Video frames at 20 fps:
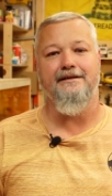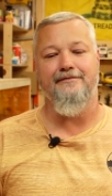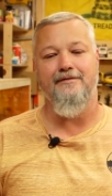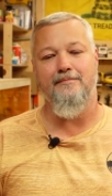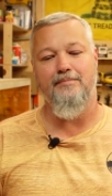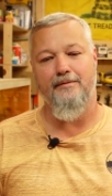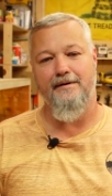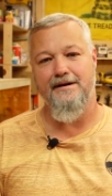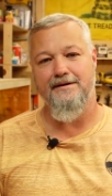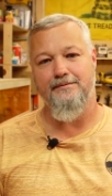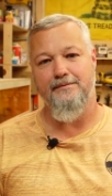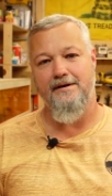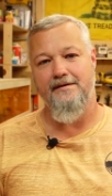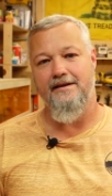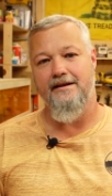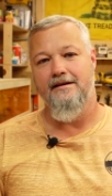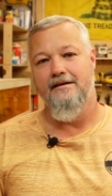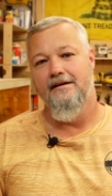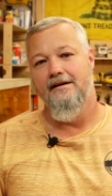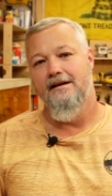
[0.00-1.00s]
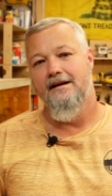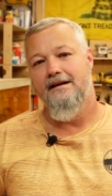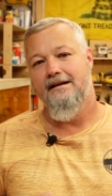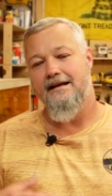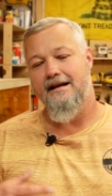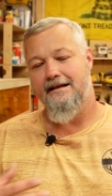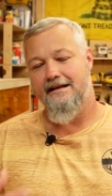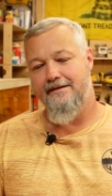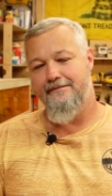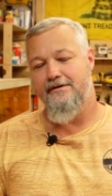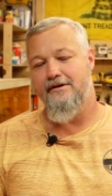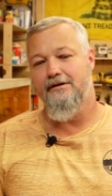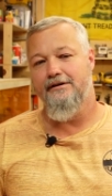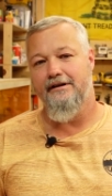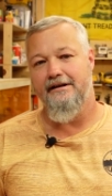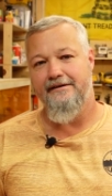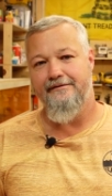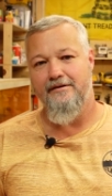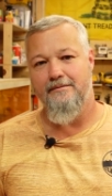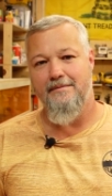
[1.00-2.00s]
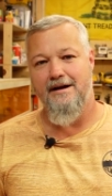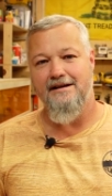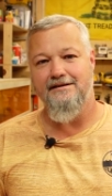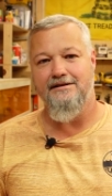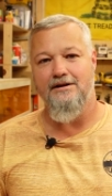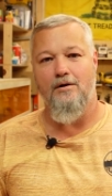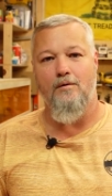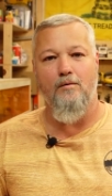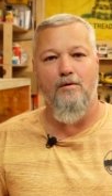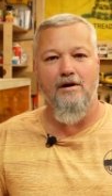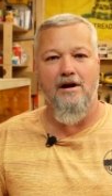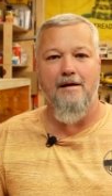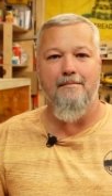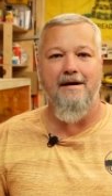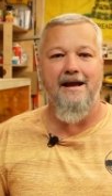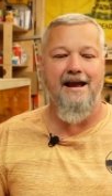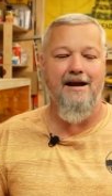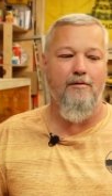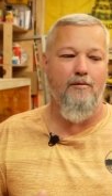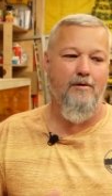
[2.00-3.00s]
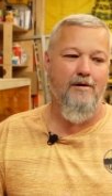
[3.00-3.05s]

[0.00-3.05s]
of different prints with it, kind of give you a little information on where I'm at,